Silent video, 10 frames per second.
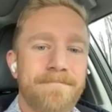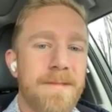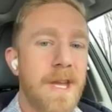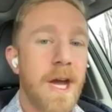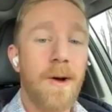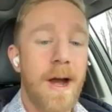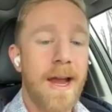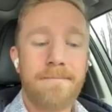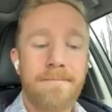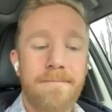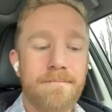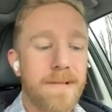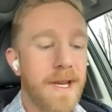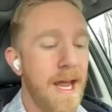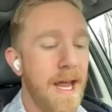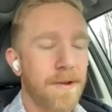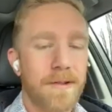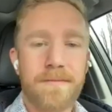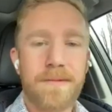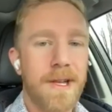No, I had never.
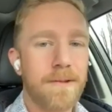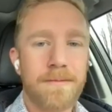No.